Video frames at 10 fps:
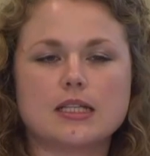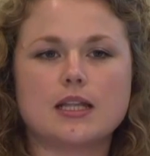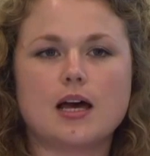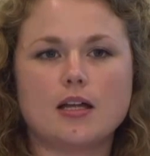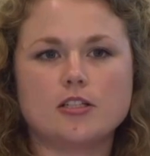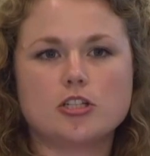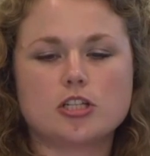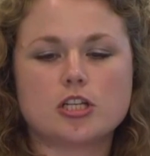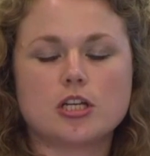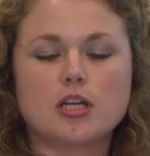a large
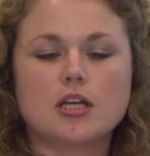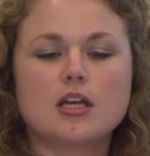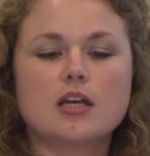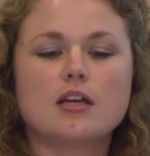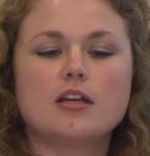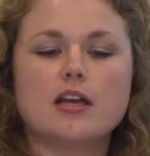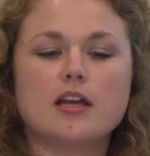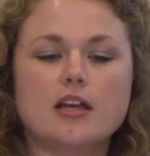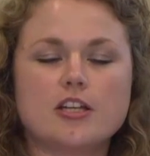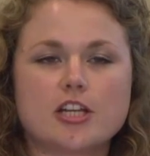
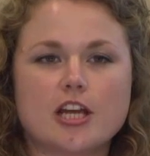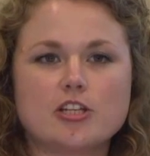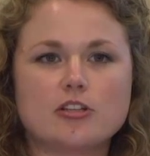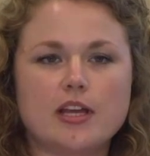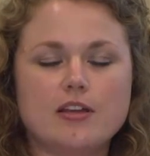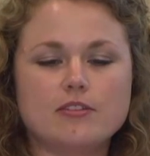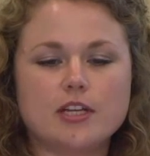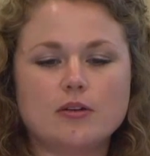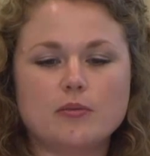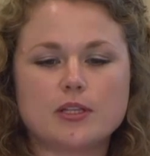educational
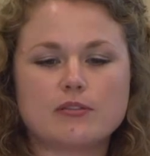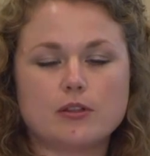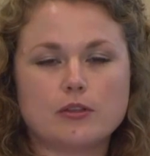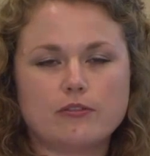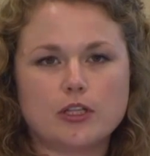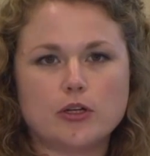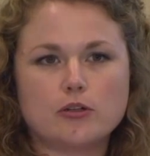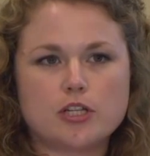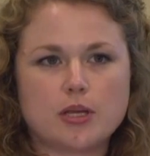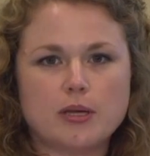evening for
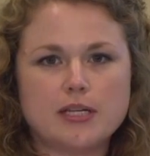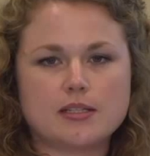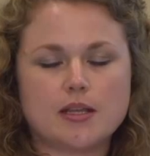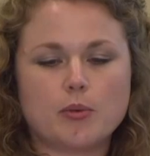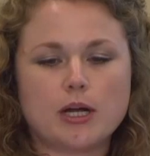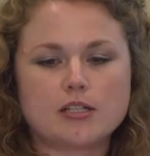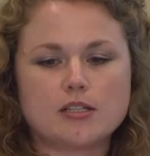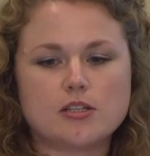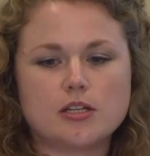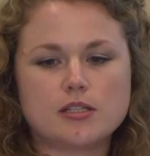local GPs and their
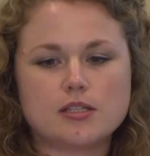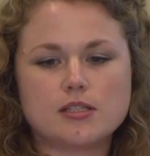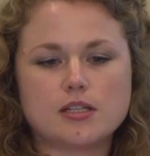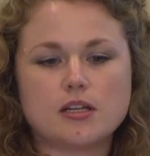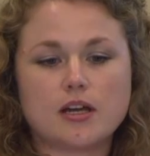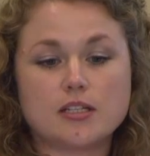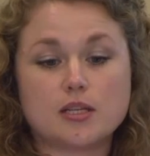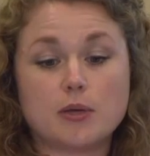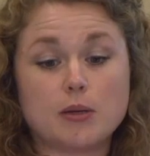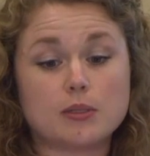practice nurses, and
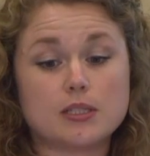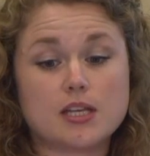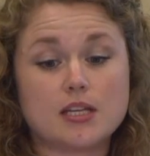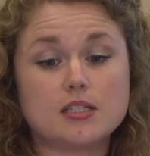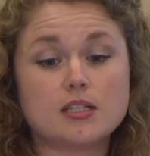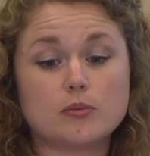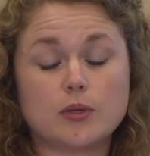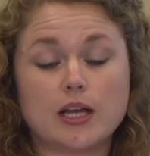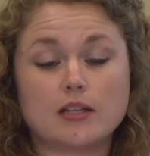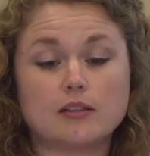90 people attended,
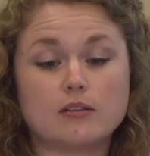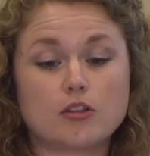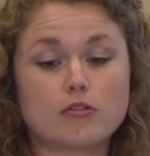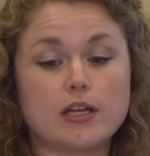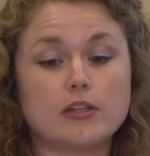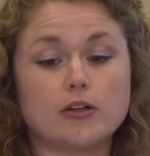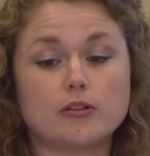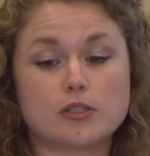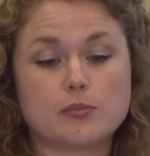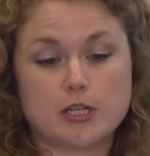and we had 3
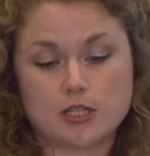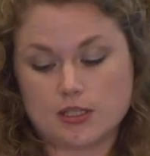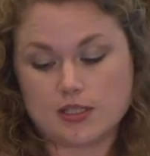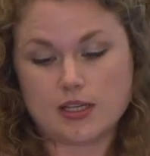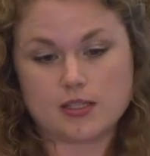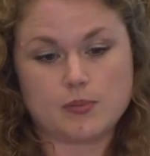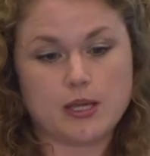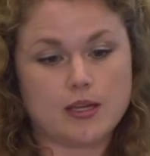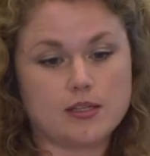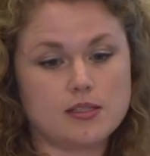local specialist guest
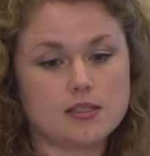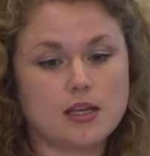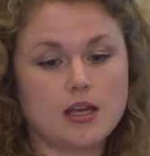speakers.